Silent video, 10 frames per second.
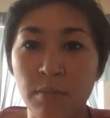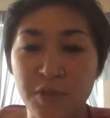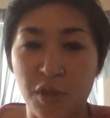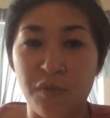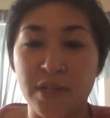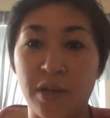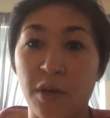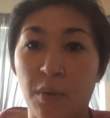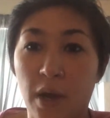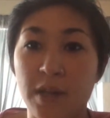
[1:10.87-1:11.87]
surface
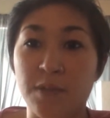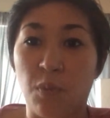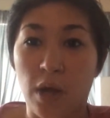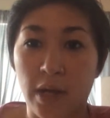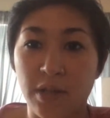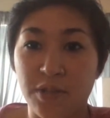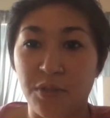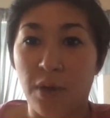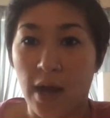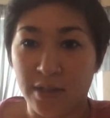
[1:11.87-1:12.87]
area wise, wine
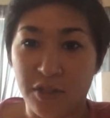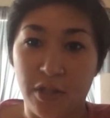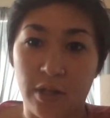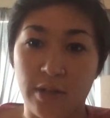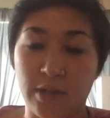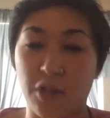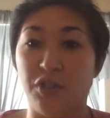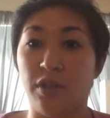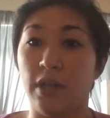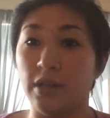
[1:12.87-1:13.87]
to oxygen, and
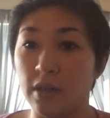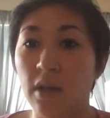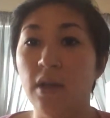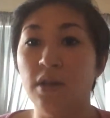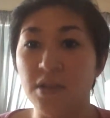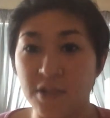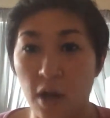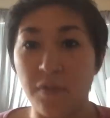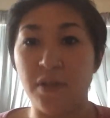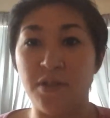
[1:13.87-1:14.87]
essentially it
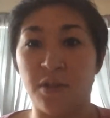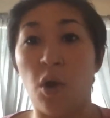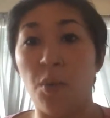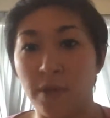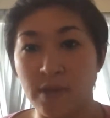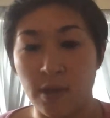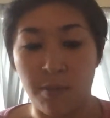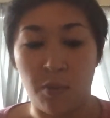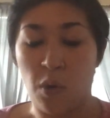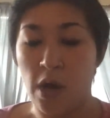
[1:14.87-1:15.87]
softens or opens
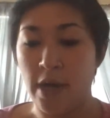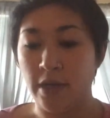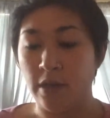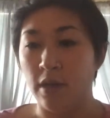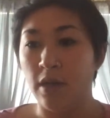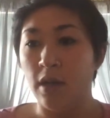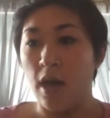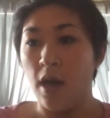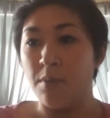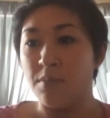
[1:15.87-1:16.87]
up the wine.
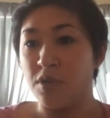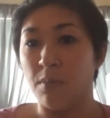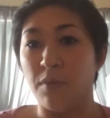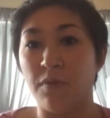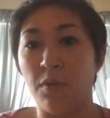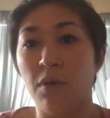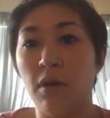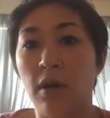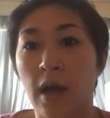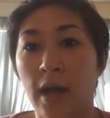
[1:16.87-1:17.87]
So
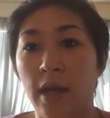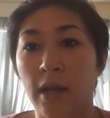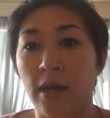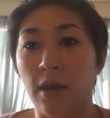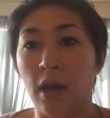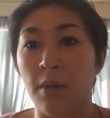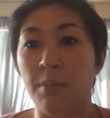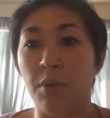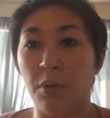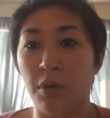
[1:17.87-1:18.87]
before I
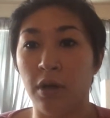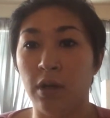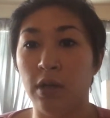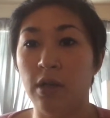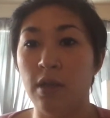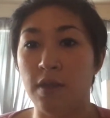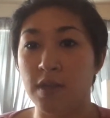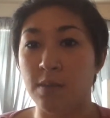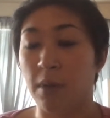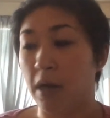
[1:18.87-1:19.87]
poured
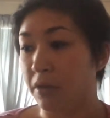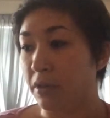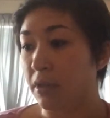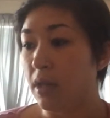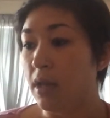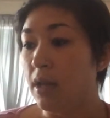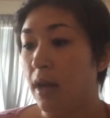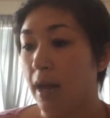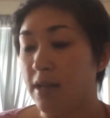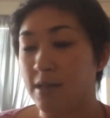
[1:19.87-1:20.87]
this bottle,
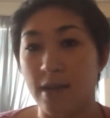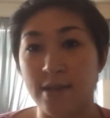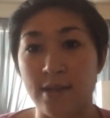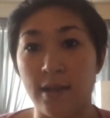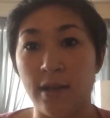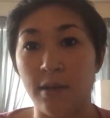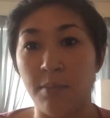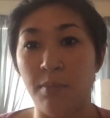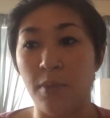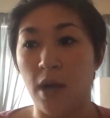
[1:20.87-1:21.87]
I
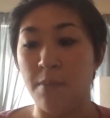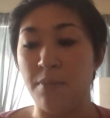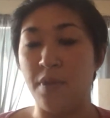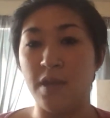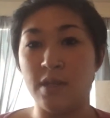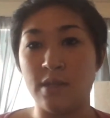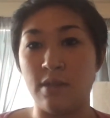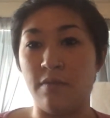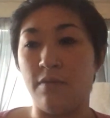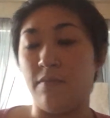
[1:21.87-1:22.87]
tested the